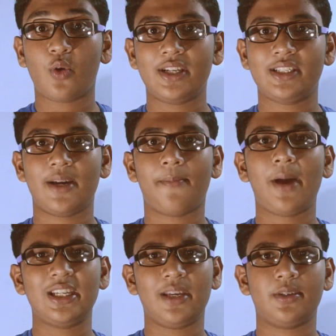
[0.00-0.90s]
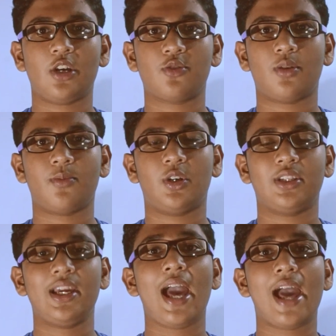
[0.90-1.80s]
right here, my name is Ayushman
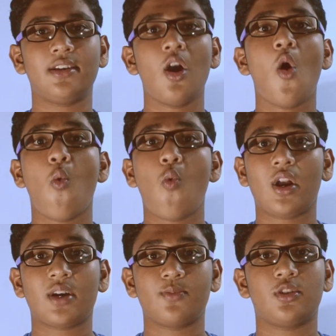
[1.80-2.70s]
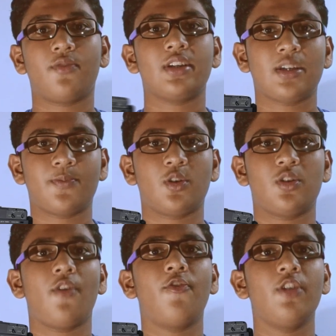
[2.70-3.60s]
Mohanty and welcome to the first episode
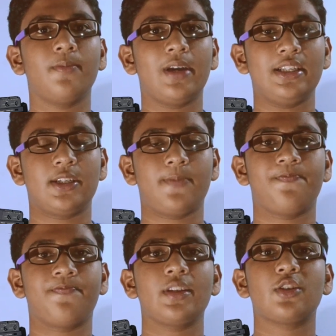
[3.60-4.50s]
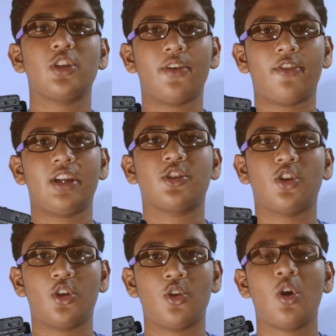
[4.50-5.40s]
of Film Age. Today we're gonna show
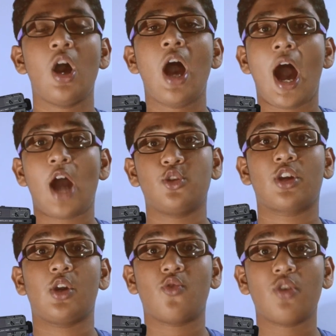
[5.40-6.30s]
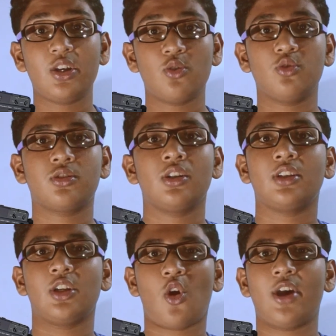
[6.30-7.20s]
you how you can reduce
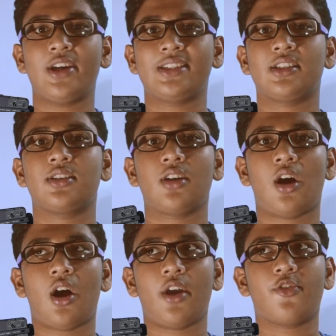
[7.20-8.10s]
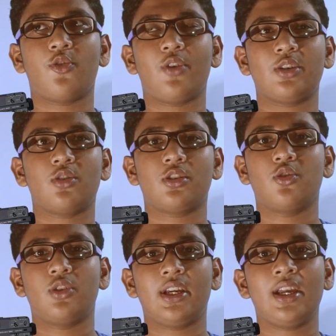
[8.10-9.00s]
the noise uh, if you went to a
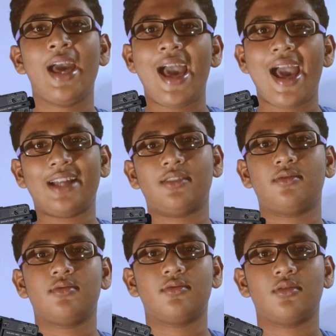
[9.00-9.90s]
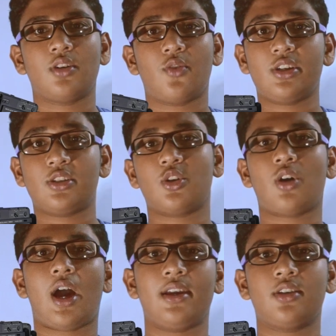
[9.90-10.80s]
shooting and raise your
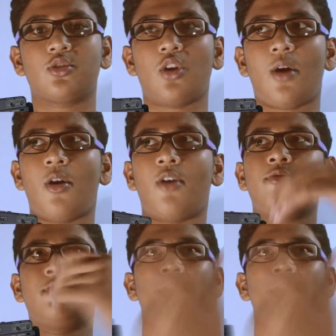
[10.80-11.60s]
ISO above